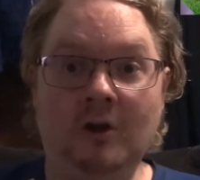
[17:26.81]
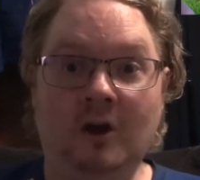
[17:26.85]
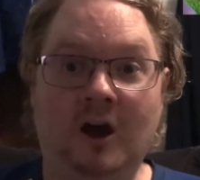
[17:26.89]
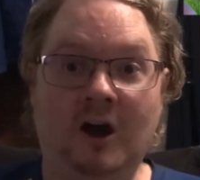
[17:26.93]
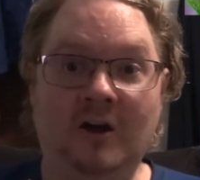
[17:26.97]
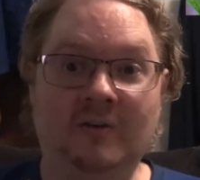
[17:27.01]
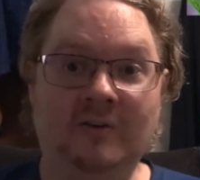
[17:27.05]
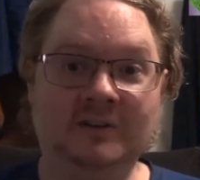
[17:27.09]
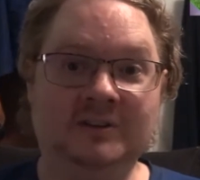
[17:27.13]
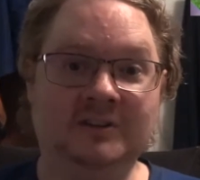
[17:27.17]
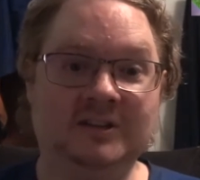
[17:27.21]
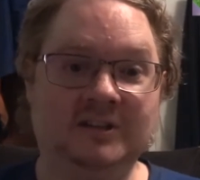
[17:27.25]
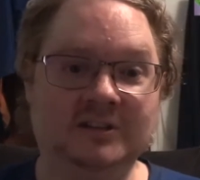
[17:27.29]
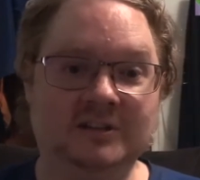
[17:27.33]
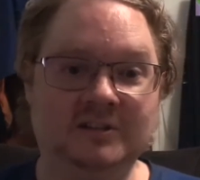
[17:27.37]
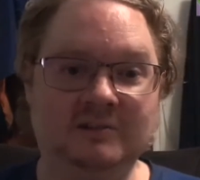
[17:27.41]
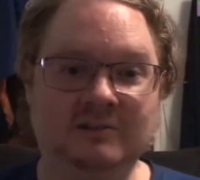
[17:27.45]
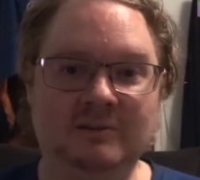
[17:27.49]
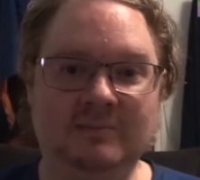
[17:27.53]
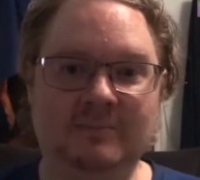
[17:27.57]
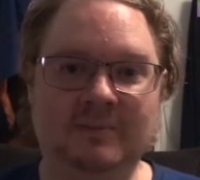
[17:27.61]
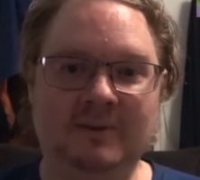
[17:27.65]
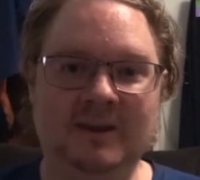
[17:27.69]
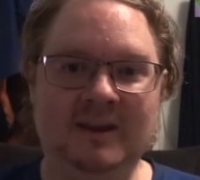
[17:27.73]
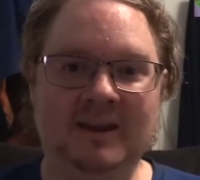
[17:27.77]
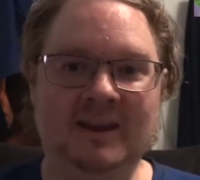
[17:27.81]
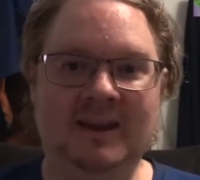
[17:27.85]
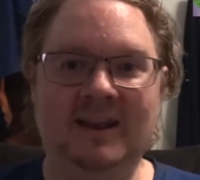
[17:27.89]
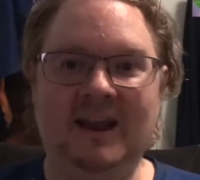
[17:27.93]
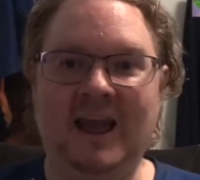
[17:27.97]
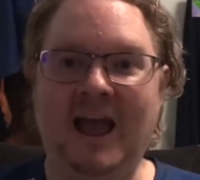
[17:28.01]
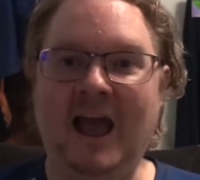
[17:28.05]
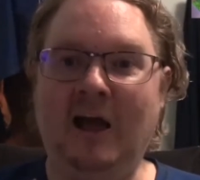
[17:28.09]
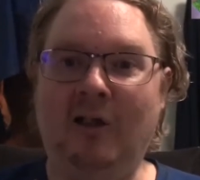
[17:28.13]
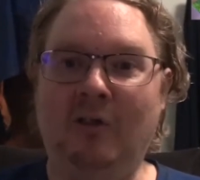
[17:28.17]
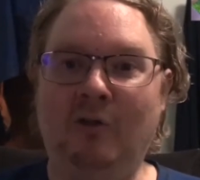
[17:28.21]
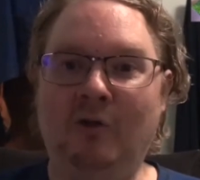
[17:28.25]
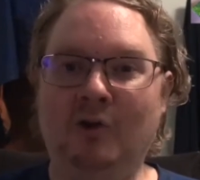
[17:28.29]
of essentially being an
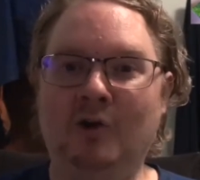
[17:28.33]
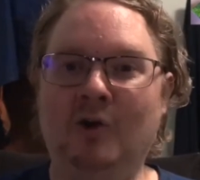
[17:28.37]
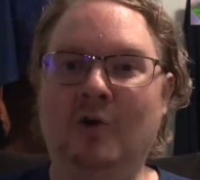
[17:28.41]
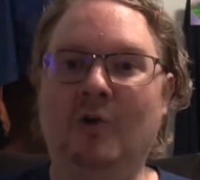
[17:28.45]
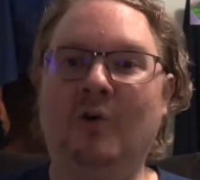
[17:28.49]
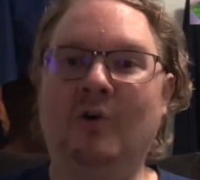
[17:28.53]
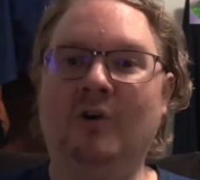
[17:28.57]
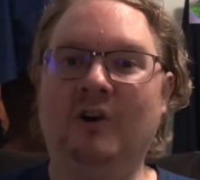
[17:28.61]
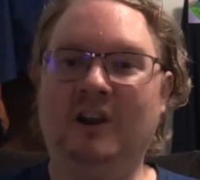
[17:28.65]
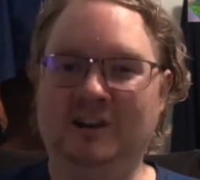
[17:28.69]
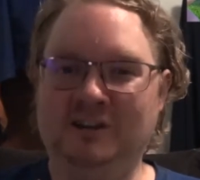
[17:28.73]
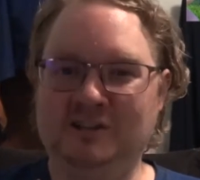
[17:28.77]
Alicorn